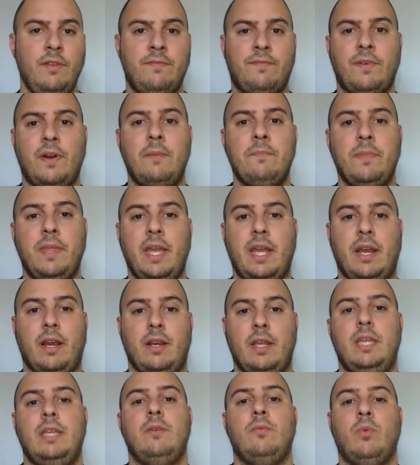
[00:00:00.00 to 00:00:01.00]
from
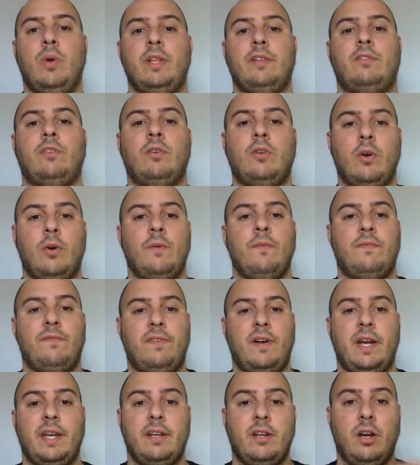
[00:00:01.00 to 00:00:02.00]
there he went to go and
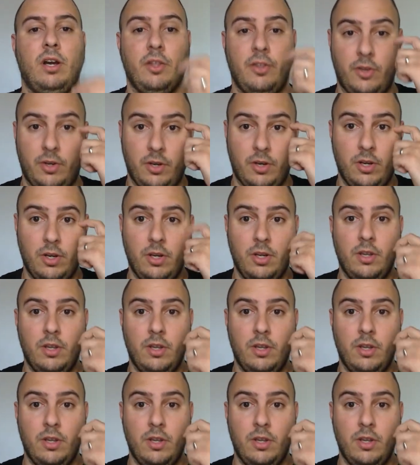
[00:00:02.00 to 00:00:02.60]
find other